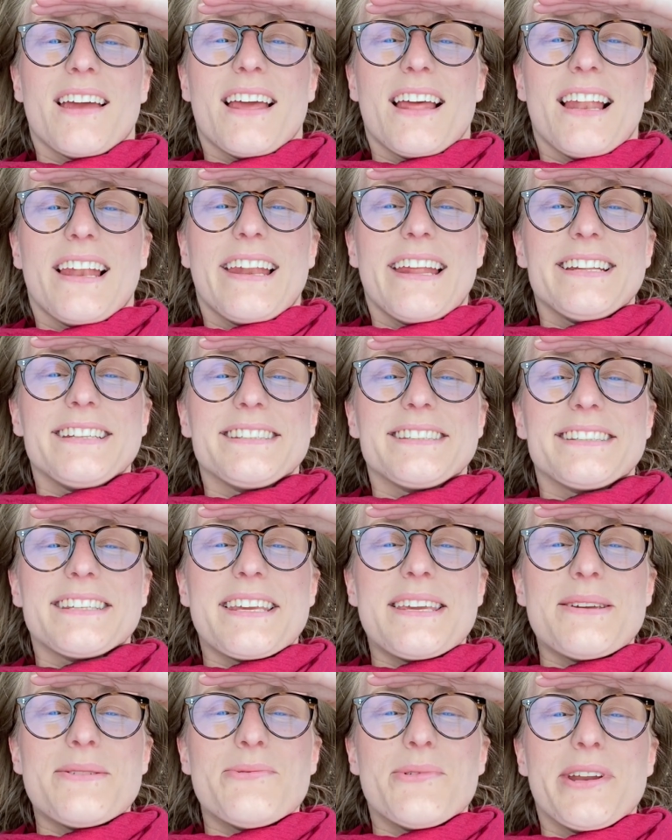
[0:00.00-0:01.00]
Let's
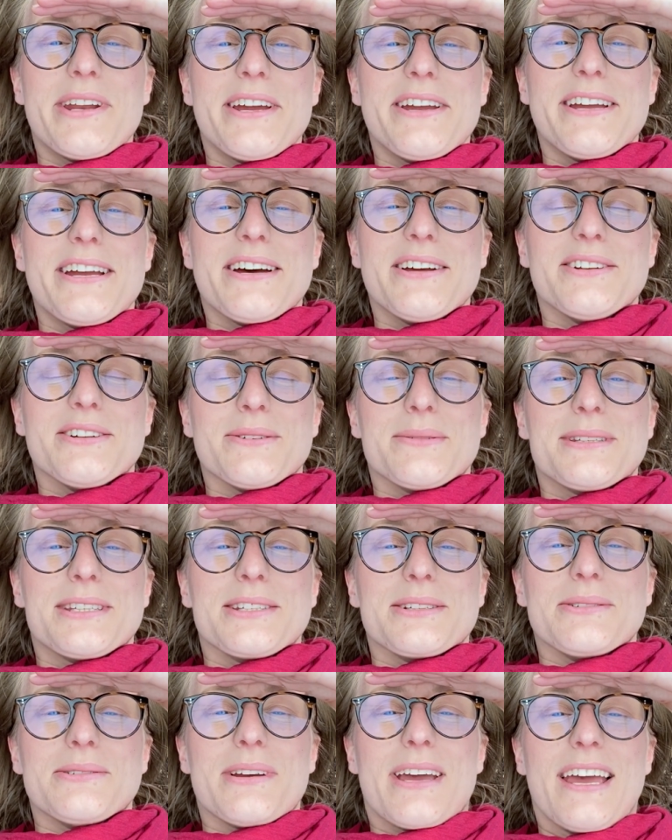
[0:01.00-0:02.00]
see what I got up to,
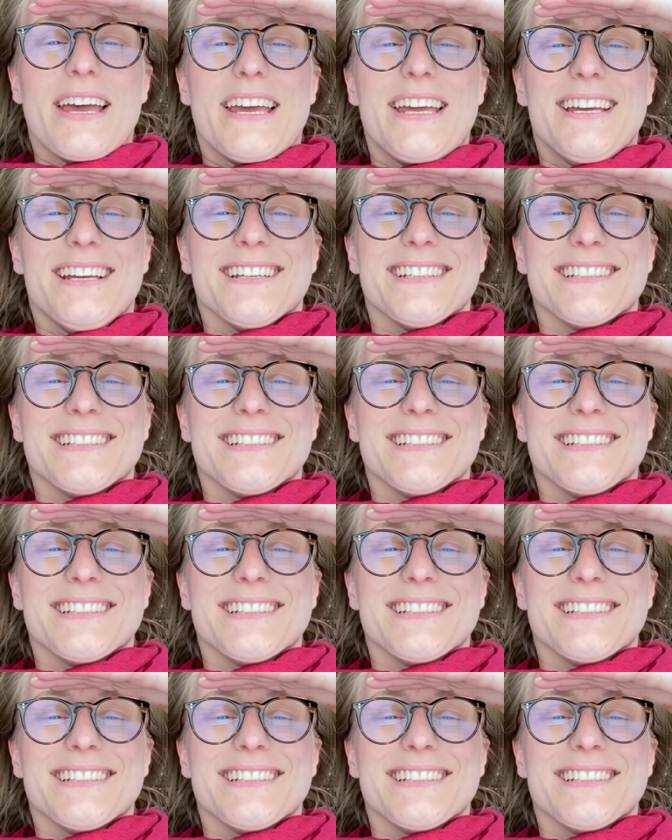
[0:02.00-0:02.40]
hey?